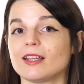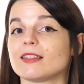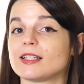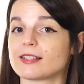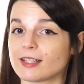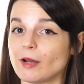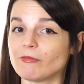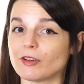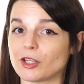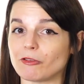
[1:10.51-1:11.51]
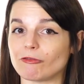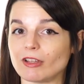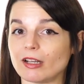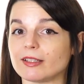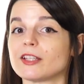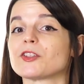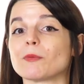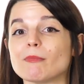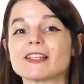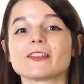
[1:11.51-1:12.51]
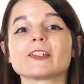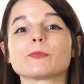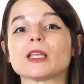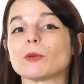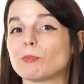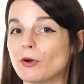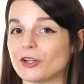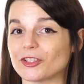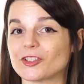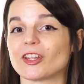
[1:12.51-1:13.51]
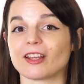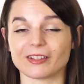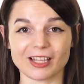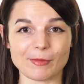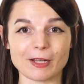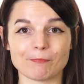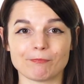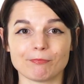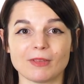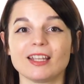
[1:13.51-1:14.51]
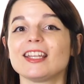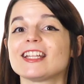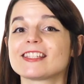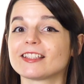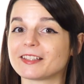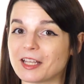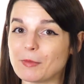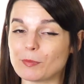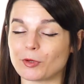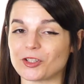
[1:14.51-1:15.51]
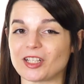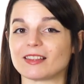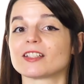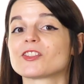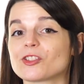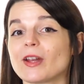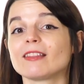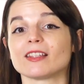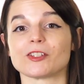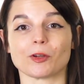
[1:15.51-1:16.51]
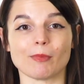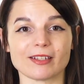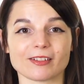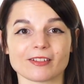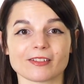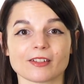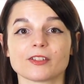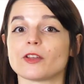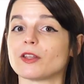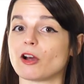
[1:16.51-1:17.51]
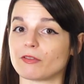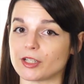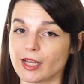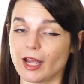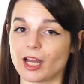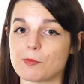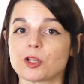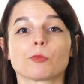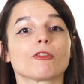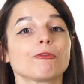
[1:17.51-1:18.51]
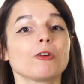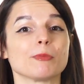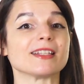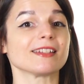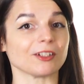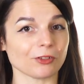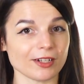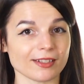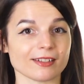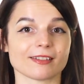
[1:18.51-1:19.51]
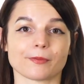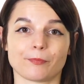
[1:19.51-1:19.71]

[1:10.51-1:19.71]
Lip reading: The discomfort you feel is your muscles being pushed to their limit. It's the limit pushing that strengthens your muscles so that over time, your performance increases.